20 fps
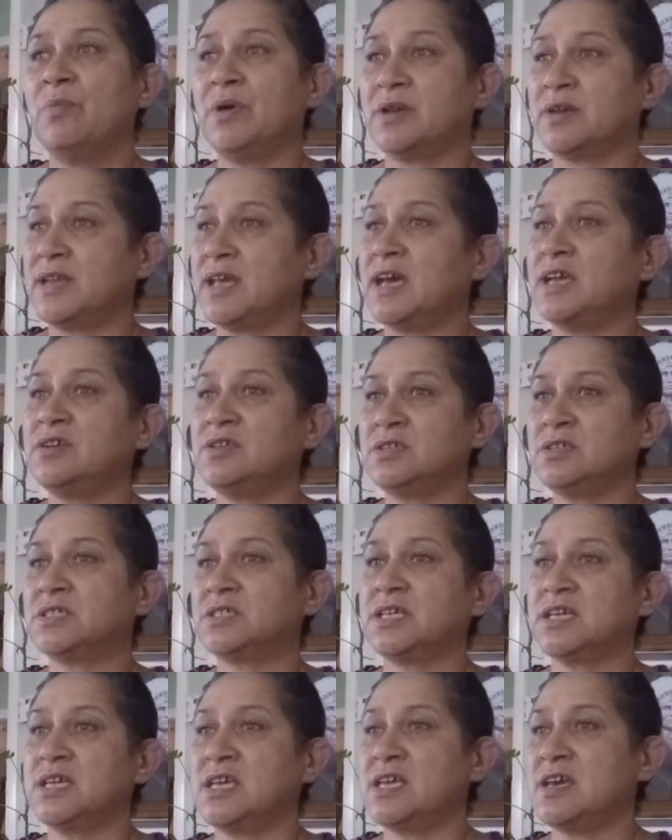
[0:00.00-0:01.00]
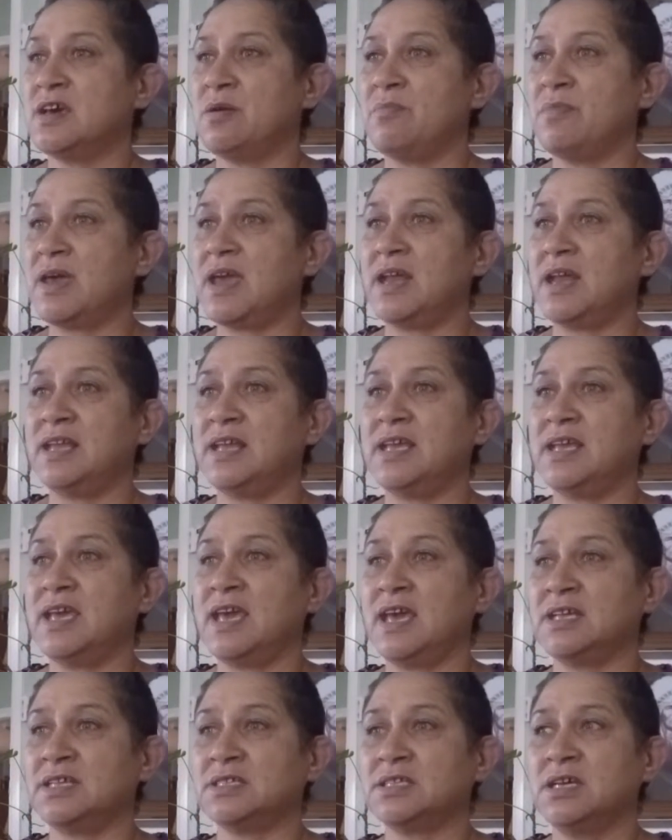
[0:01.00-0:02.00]
But now you see him, and he
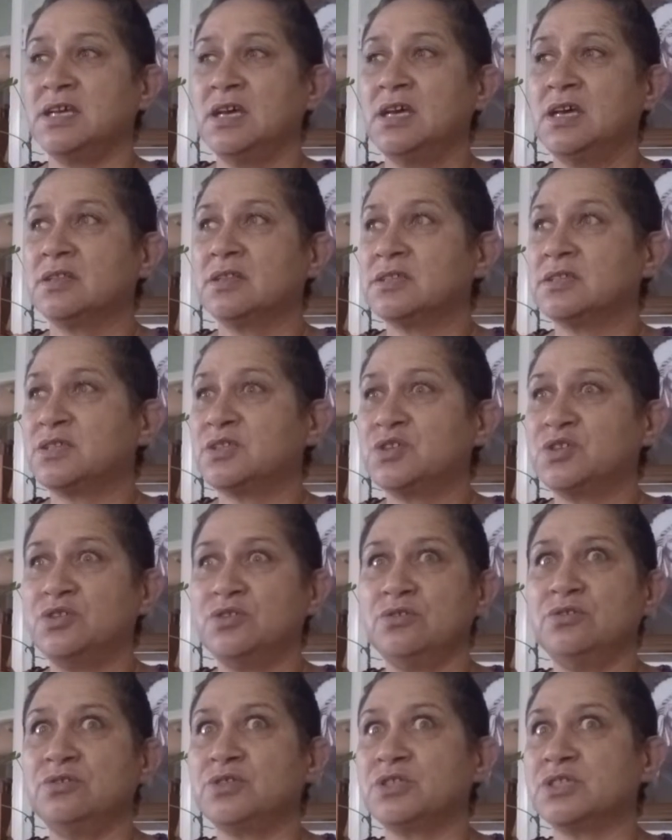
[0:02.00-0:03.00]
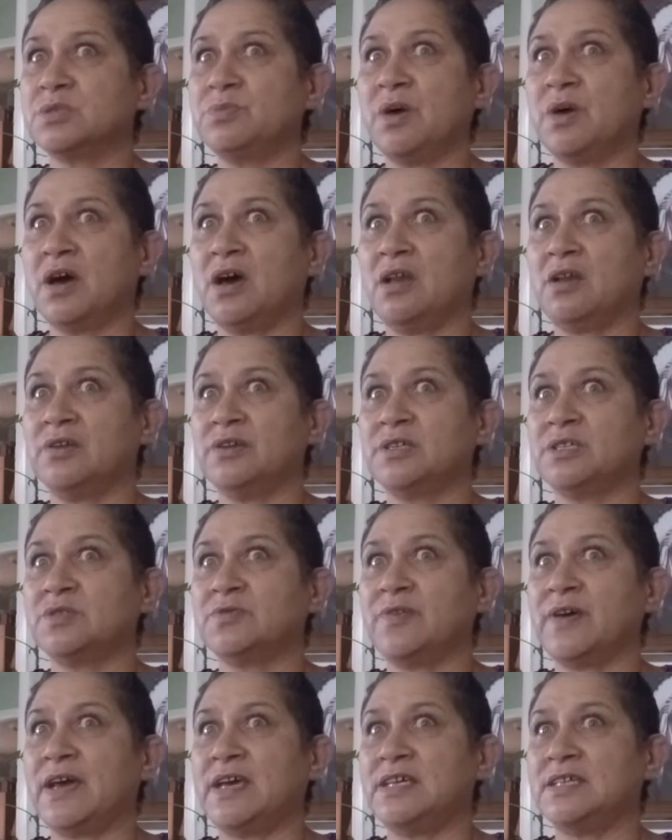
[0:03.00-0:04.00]
has this huge smile on
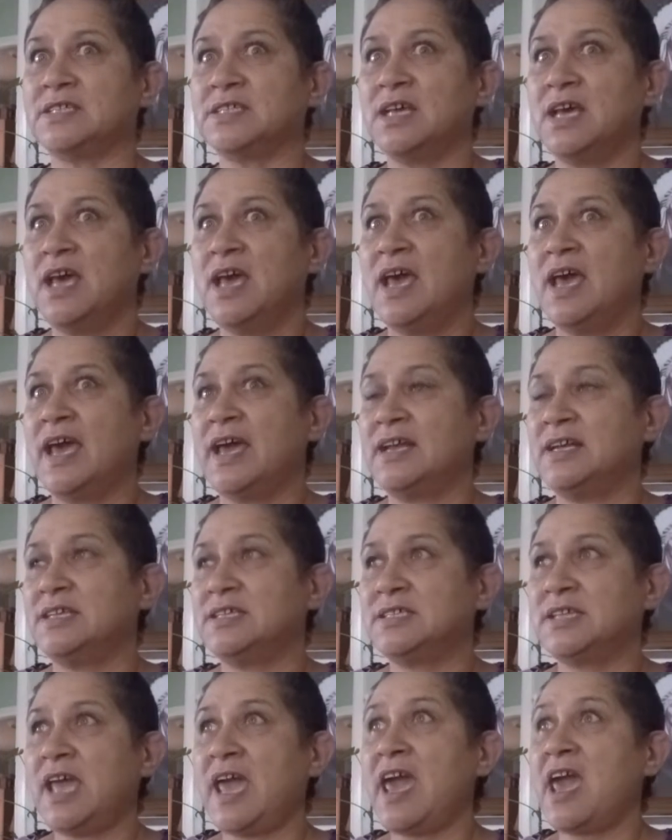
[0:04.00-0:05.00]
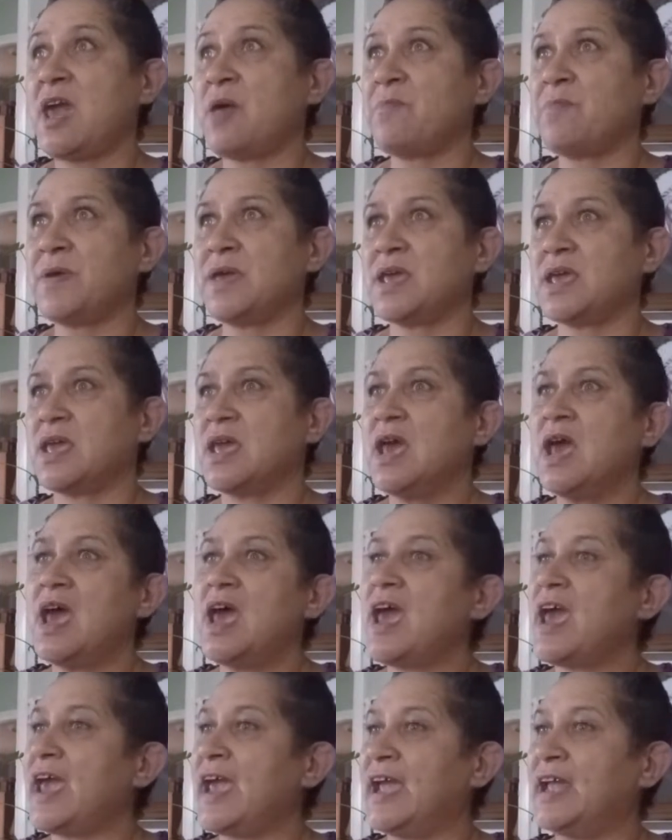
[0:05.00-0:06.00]
his face, and he's happy,
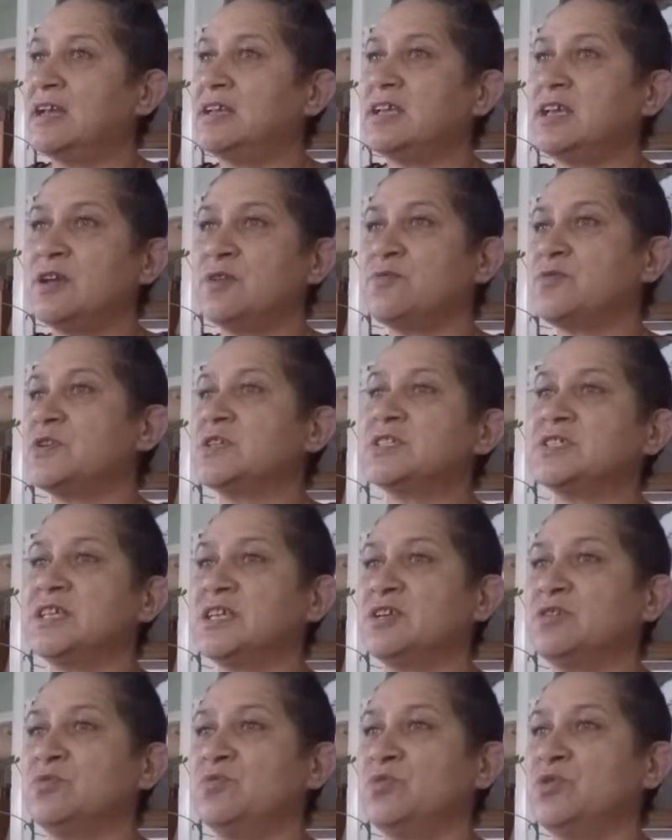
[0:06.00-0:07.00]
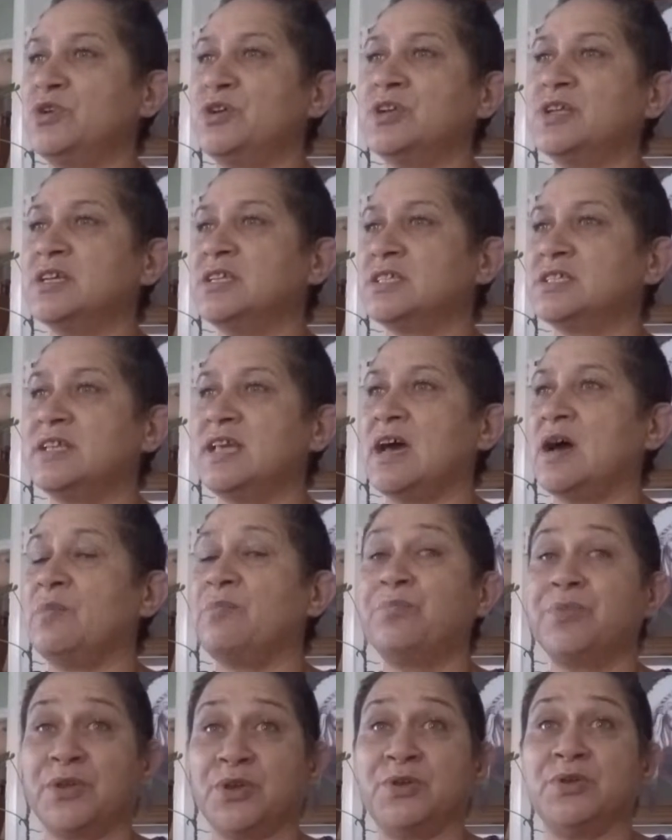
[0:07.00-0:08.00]
and every second word is now
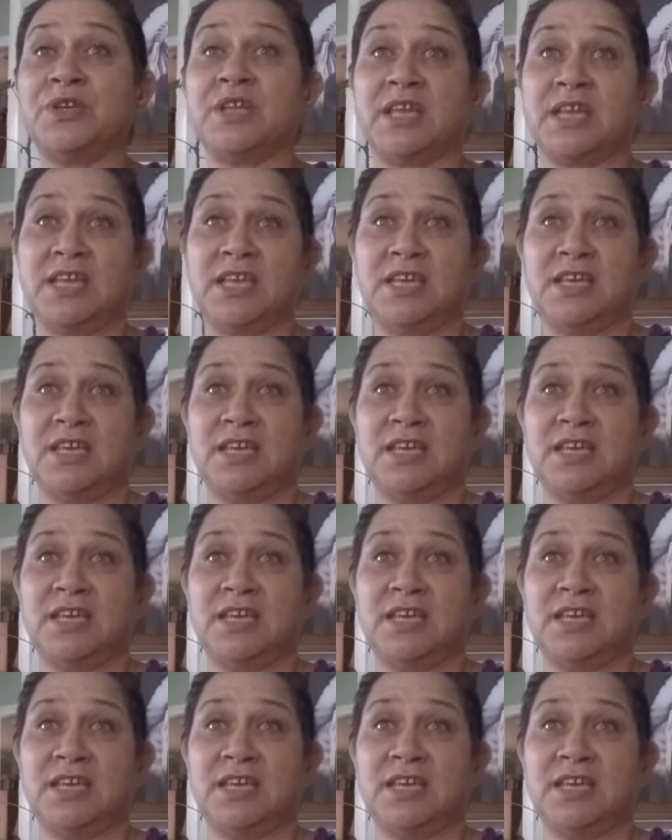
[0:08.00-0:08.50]
beauty.